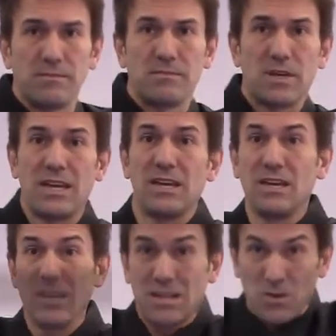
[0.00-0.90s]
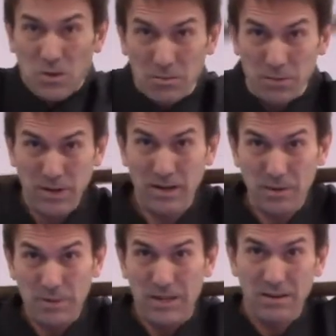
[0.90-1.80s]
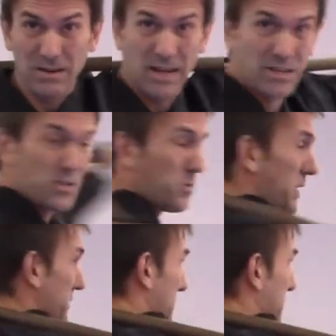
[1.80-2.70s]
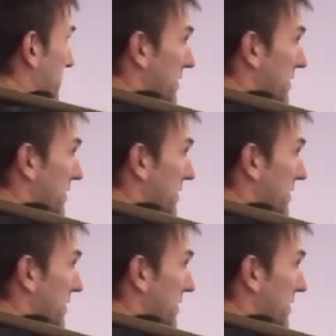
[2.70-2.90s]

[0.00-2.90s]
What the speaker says: Okay. You can put it up here and twist.